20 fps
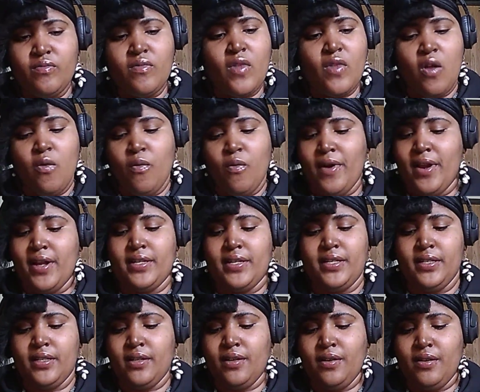where I did
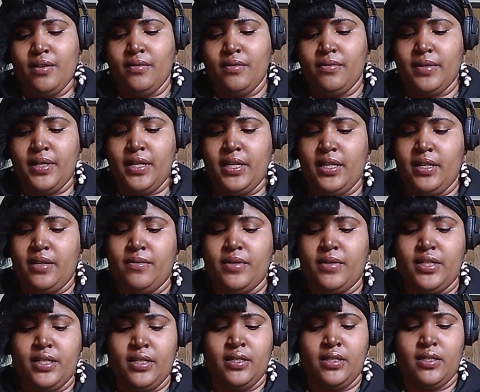the whole reading with
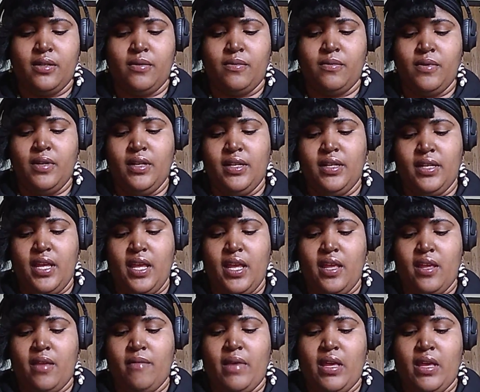just the one deck,
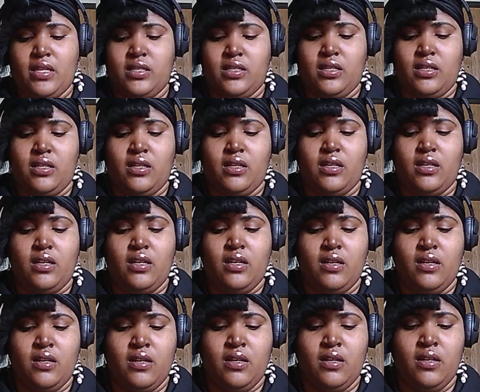
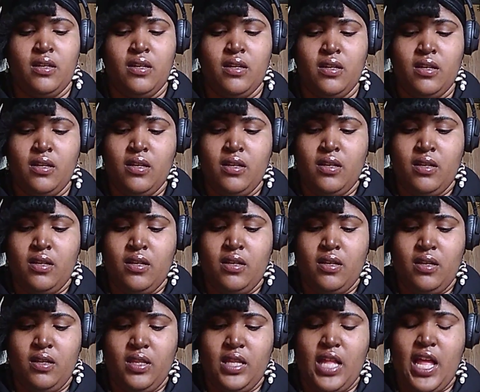
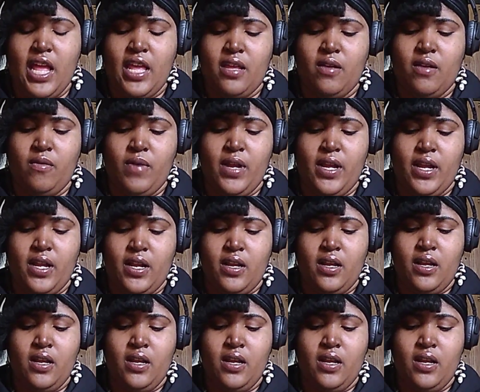basically. Like, where...